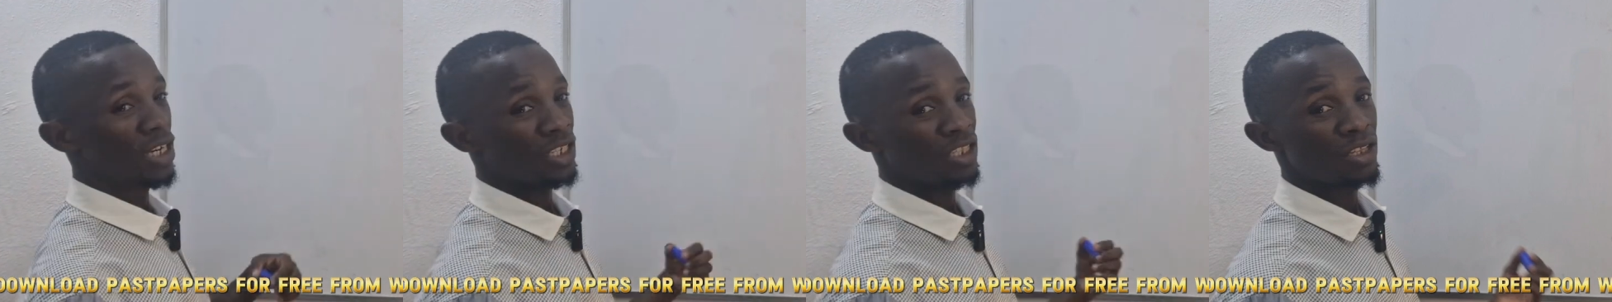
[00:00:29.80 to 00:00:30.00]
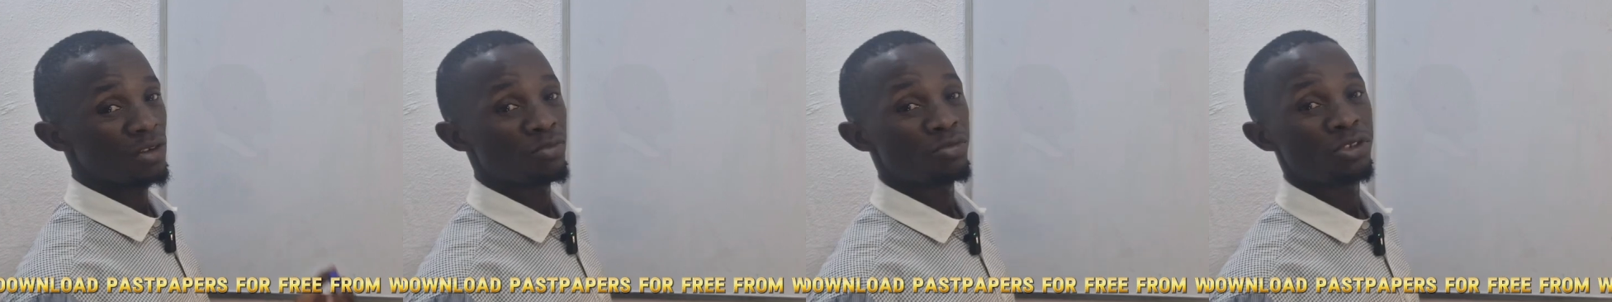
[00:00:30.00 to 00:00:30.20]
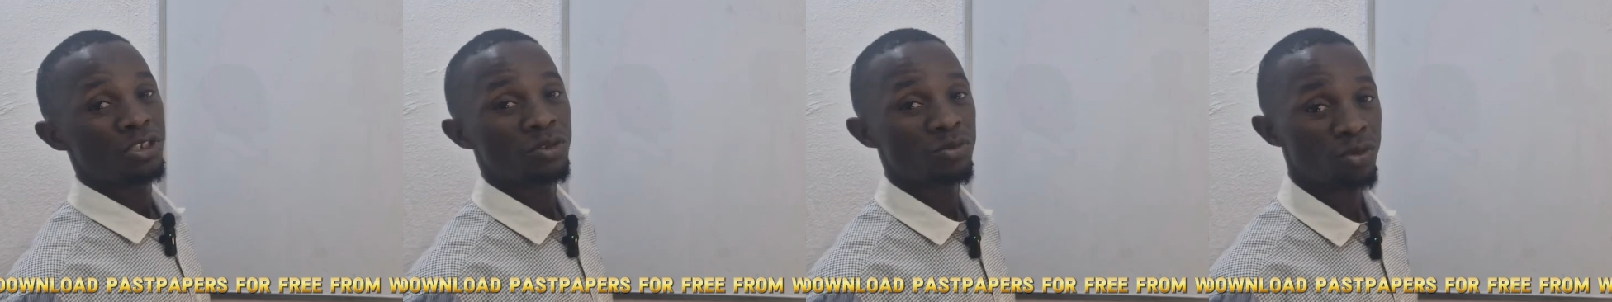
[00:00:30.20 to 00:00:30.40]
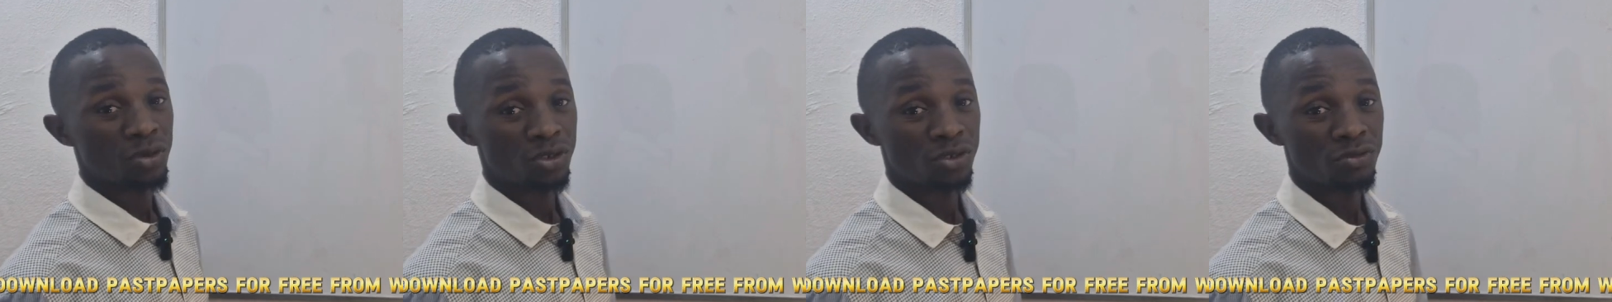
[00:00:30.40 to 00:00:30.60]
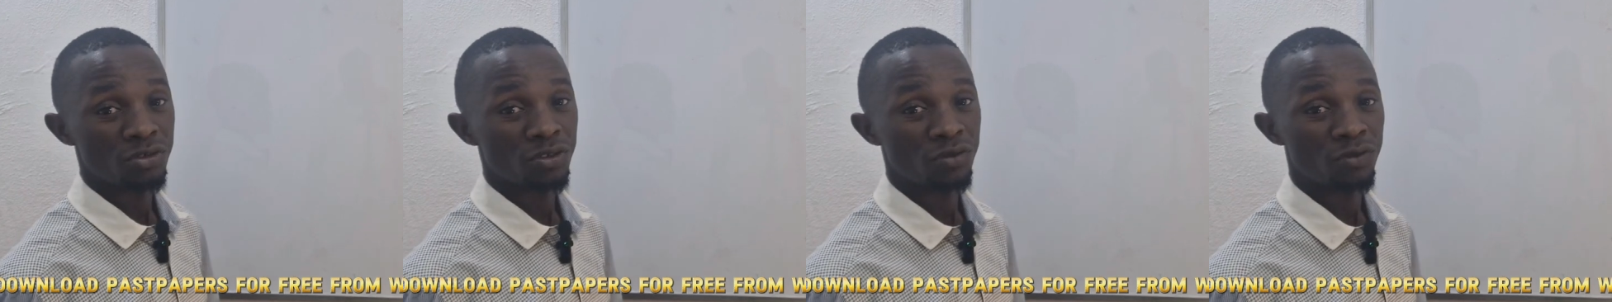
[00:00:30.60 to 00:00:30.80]
at the
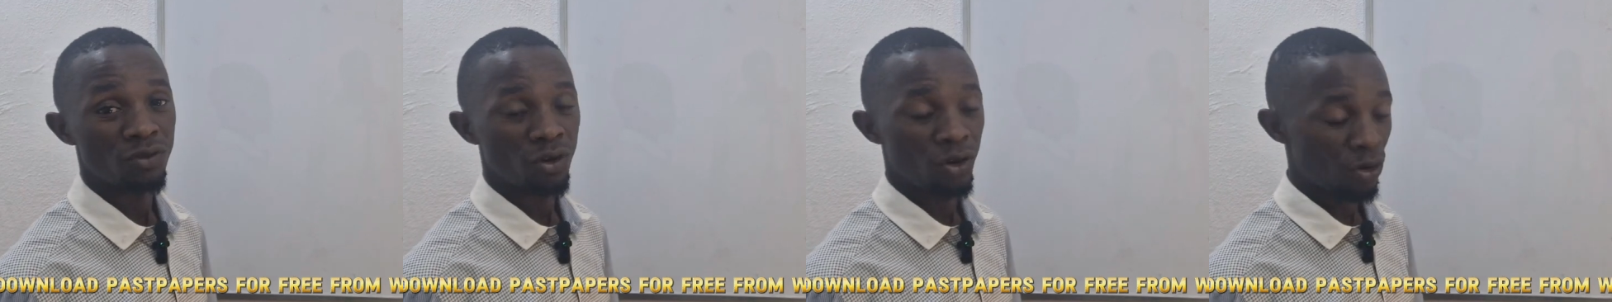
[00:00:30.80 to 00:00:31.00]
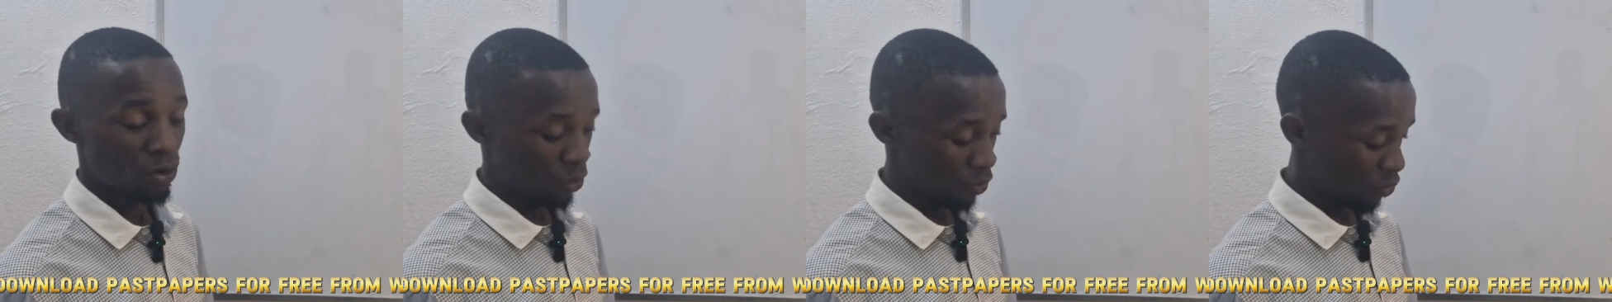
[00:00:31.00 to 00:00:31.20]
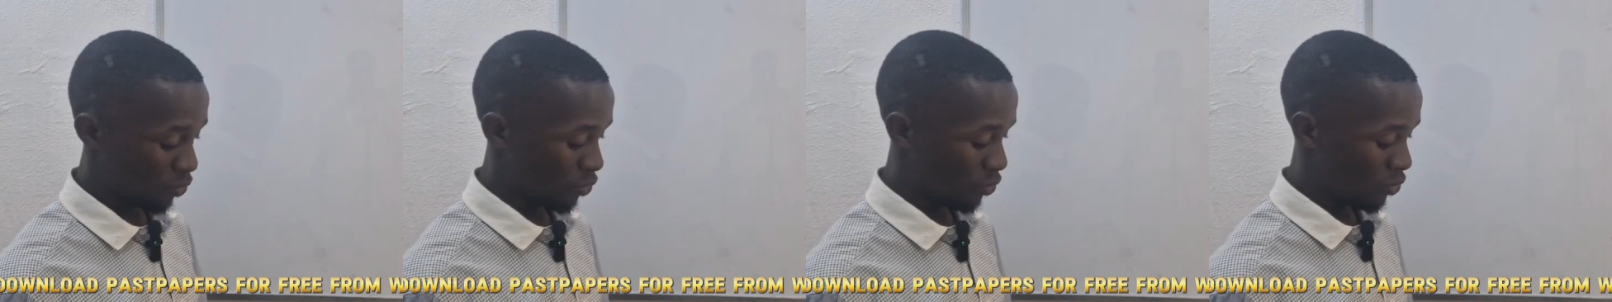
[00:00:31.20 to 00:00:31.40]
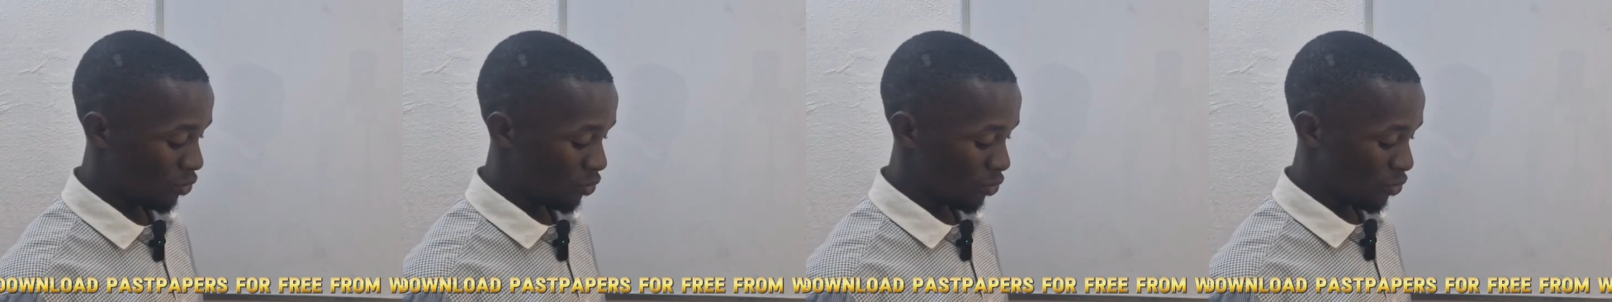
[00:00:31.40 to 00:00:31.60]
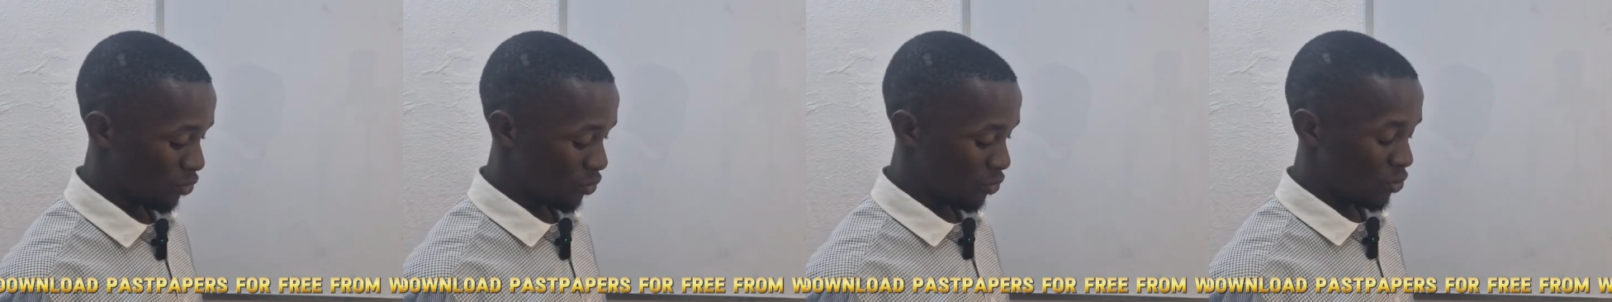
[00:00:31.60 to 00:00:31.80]
principles we follow
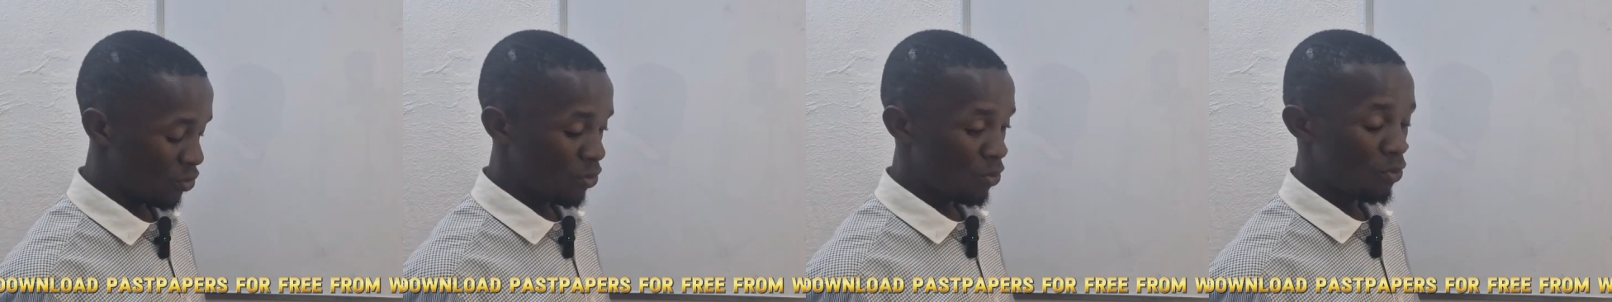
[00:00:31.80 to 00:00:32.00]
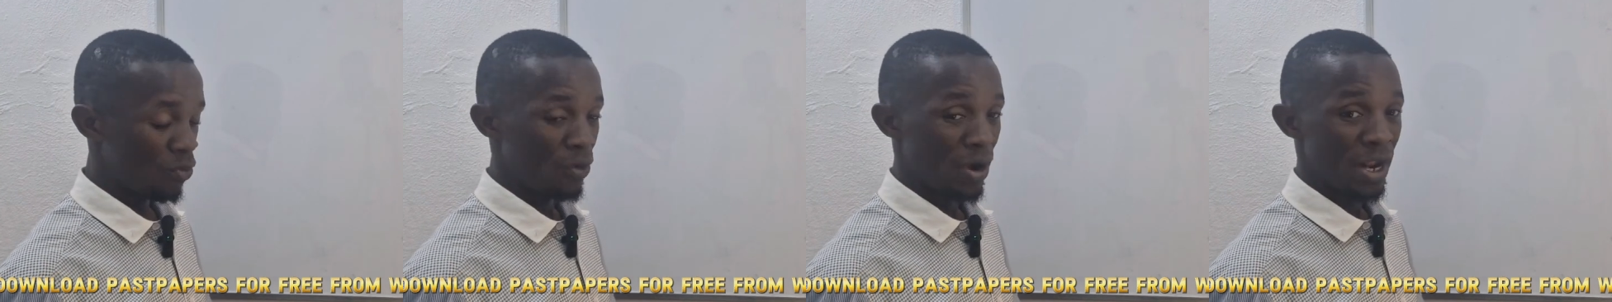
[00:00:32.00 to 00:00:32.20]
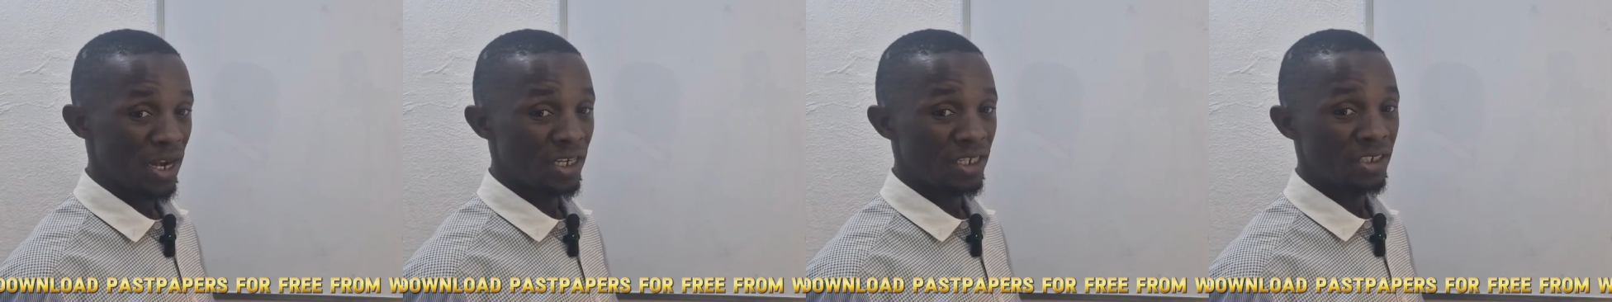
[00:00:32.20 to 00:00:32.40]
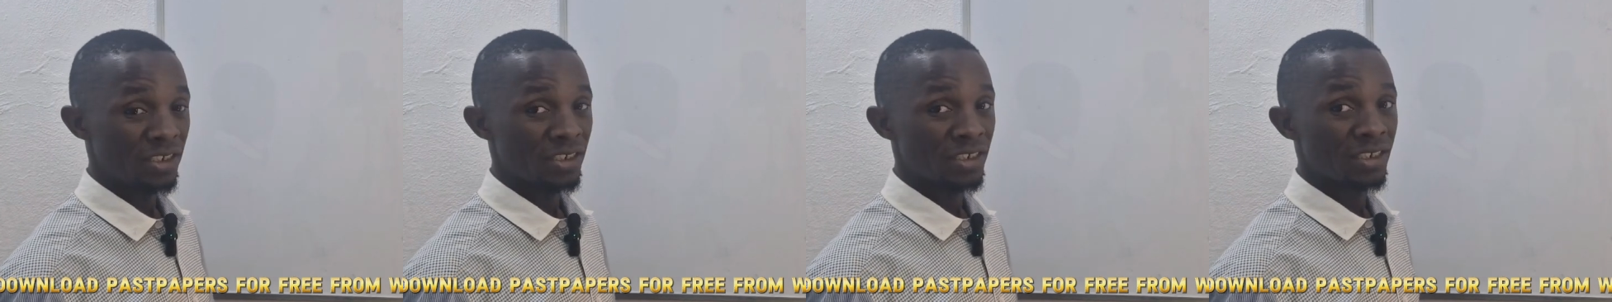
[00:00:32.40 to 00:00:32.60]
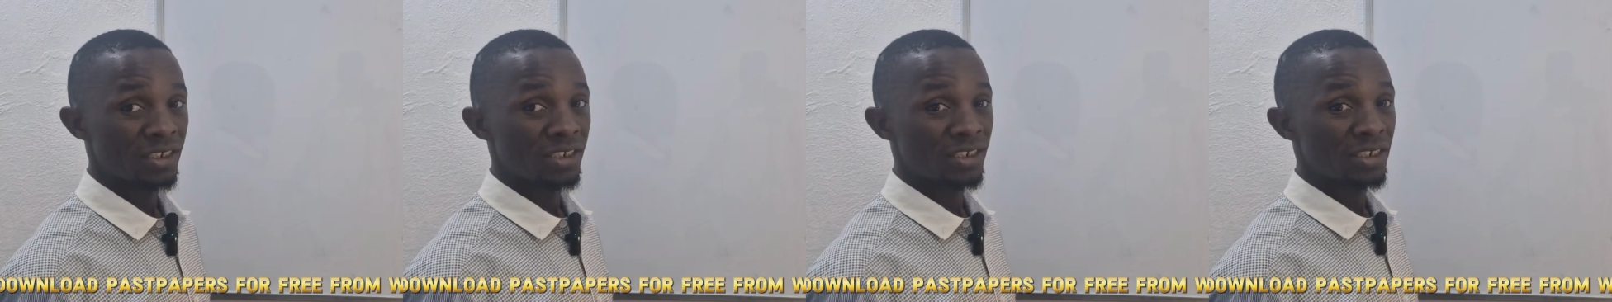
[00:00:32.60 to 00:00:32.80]

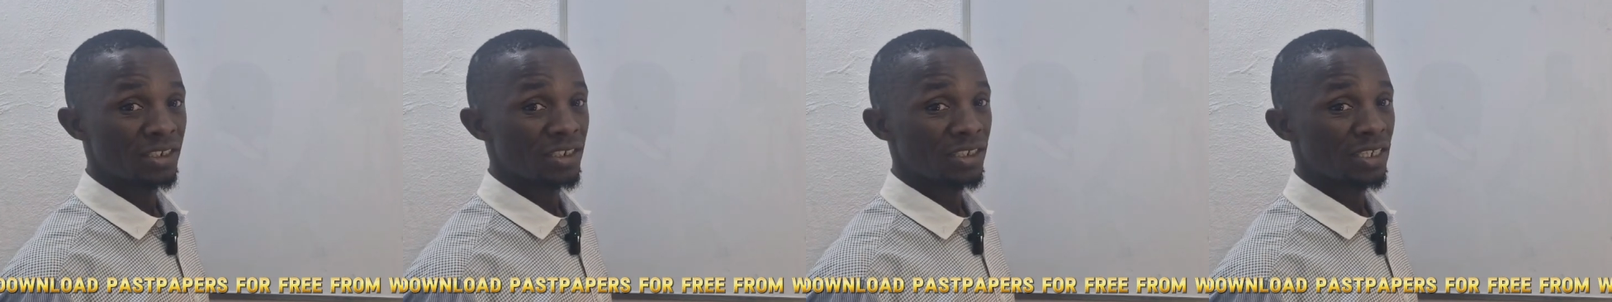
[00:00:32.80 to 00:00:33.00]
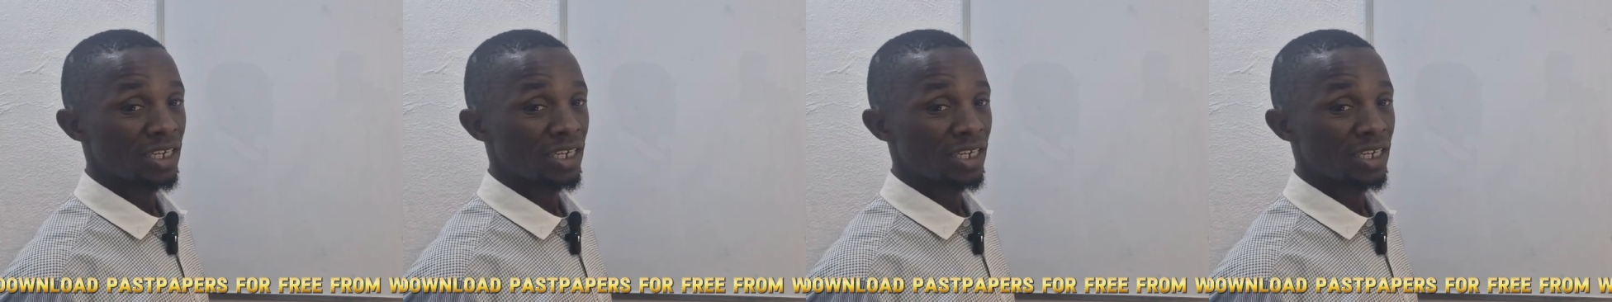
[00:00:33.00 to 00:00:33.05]
when